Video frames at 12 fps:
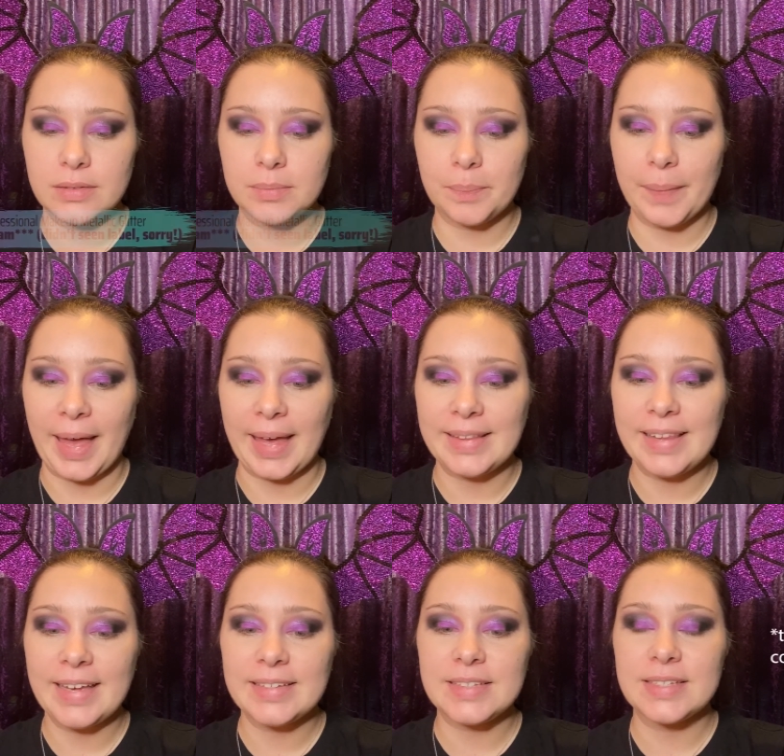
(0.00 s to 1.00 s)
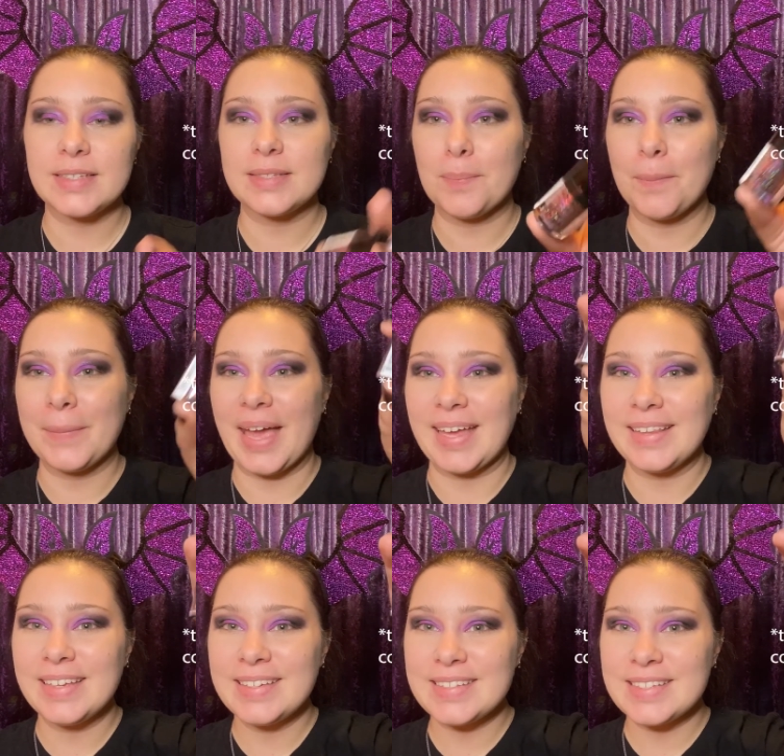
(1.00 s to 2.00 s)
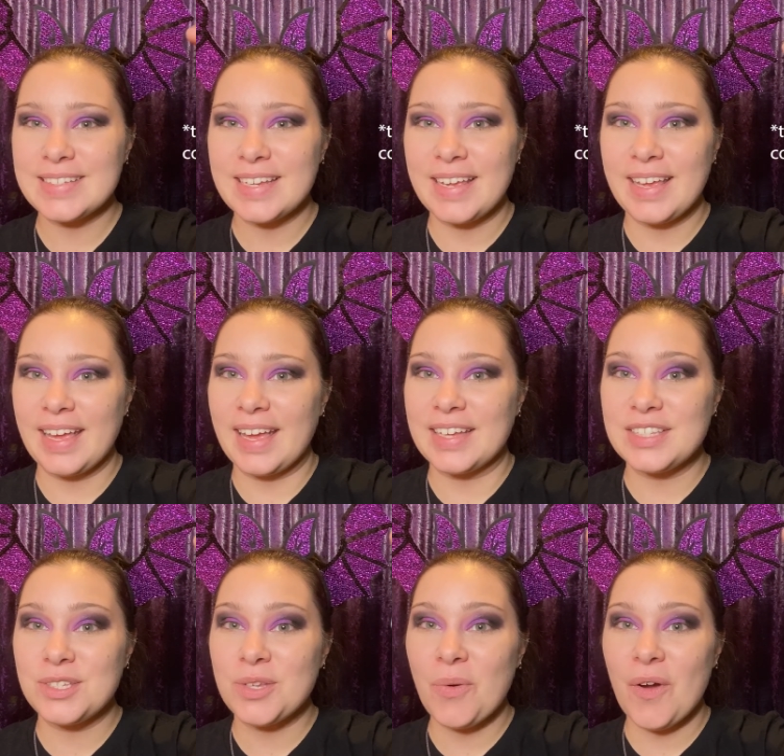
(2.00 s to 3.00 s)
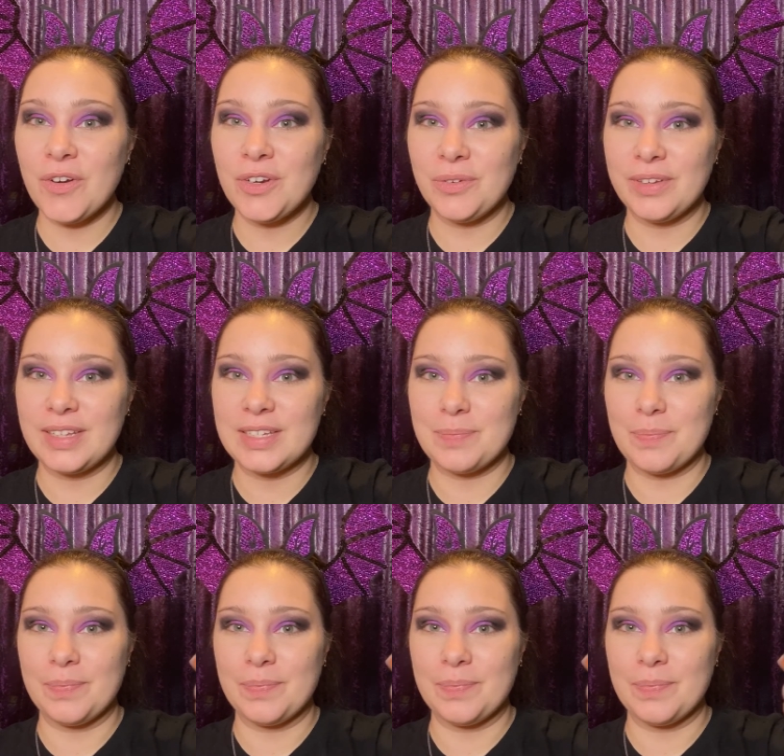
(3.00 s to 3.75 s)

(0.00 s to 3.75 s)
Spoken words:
Palettes. It's so hard to read these